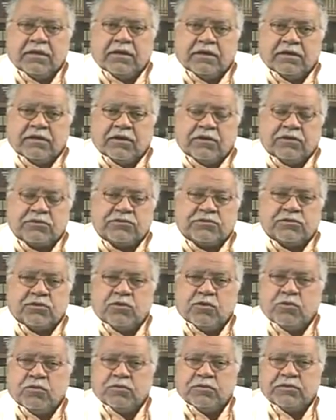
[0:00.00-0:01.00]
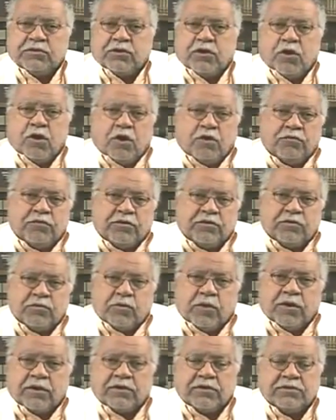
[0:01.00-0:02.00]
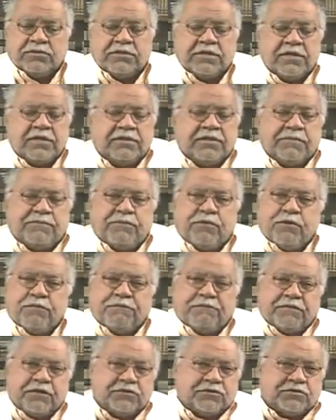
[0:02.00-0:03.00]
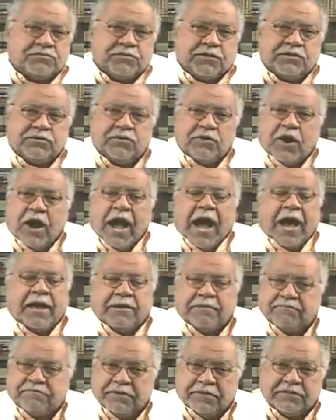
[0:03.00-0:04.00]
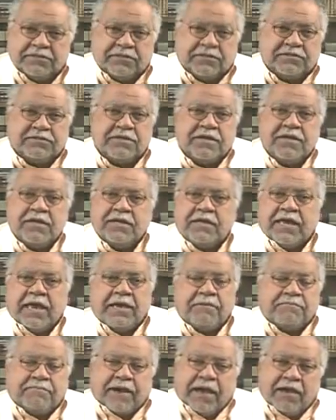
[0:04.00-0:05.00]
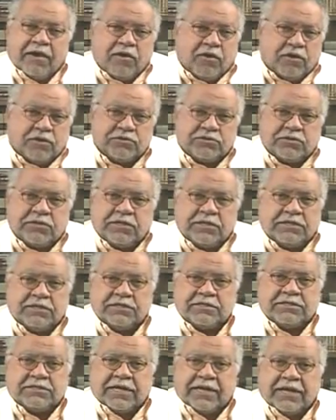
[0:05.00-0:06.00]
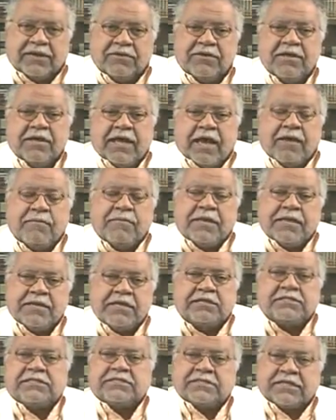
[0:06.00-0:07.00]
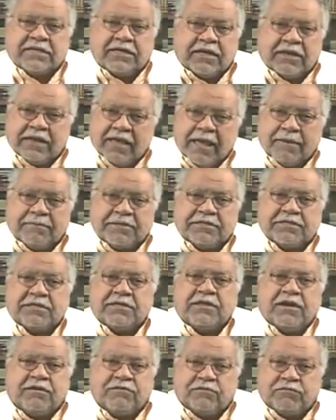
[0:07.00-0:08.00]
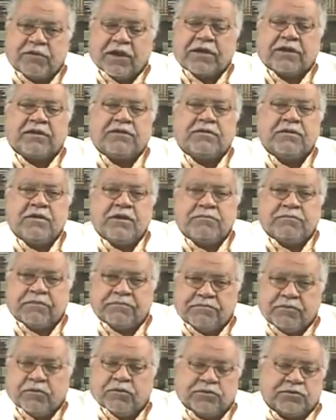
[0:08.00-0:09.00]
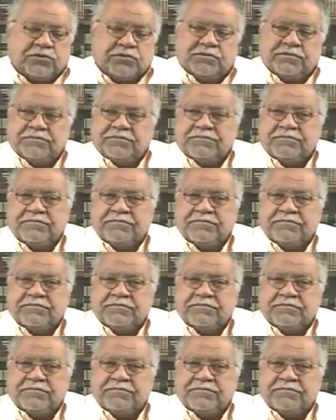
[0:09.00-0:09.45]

or so, oil rig workers, the poor fishermen who are out of business, can't buy an oyster in this town. I mean, this is a calamity of record proportion.